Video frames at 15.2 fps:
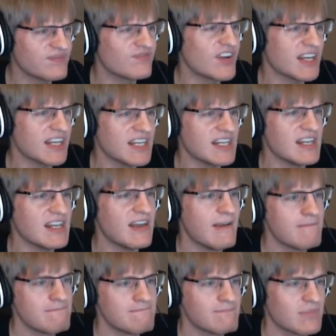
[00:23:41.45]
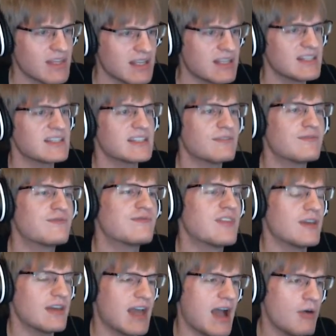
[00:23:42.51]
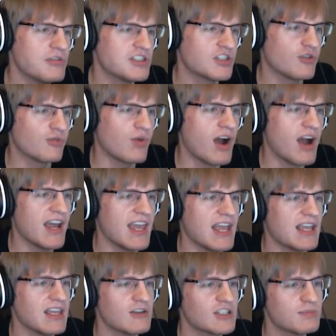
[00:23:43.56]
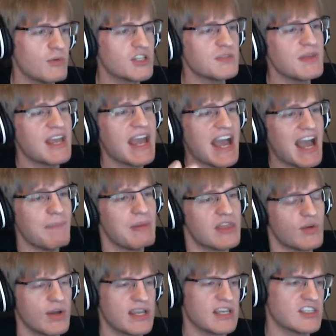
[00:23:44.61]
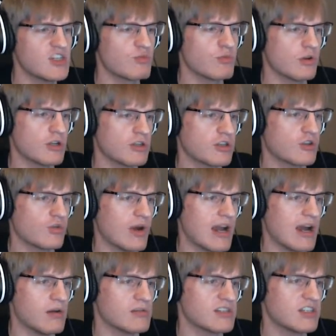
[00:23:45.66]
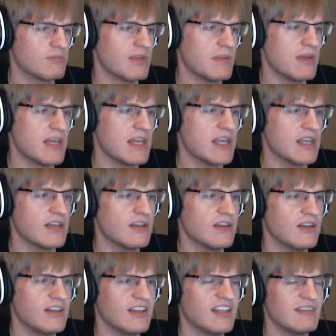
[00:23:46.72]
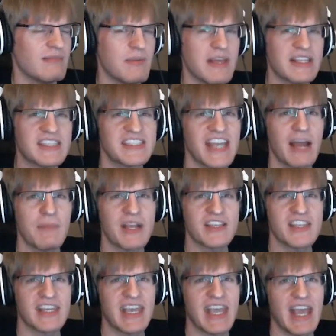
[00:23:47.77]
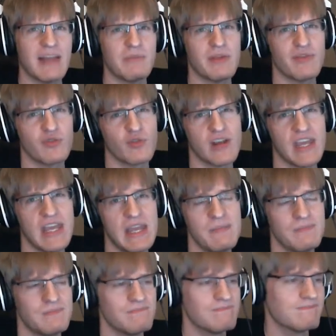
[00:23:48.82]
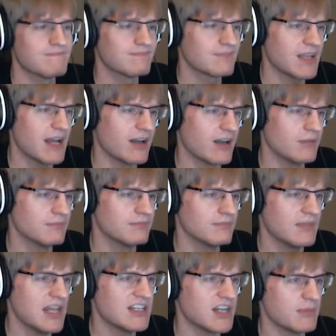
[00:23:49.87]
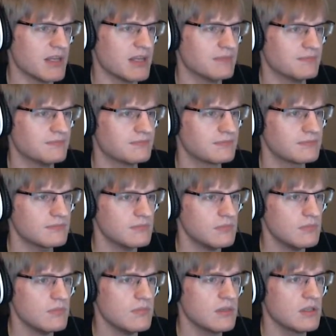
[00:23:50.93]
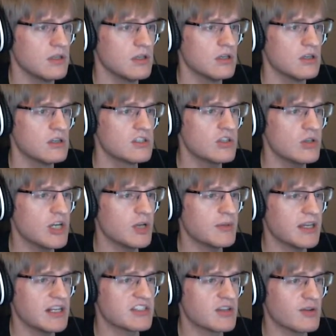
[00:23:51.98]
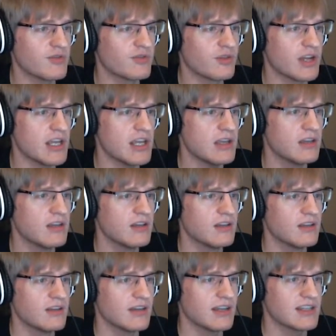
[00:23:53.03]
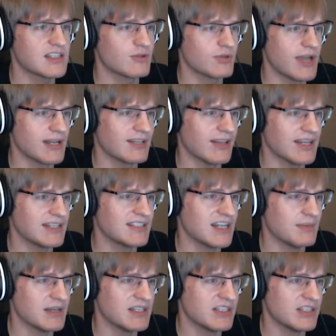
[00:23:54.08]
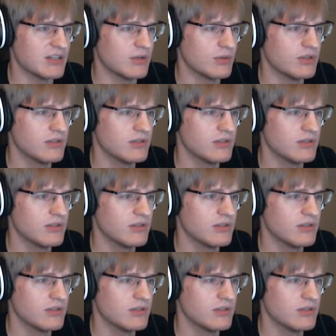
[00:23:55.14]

frickin', the house crying. You're supposed to be happy though. I guess you're rooted to the ground, so maybe it's sad because it can't be free. I don't know. Hey, dummy. So you helped get us all free? I guess I really acted like a dummy to you.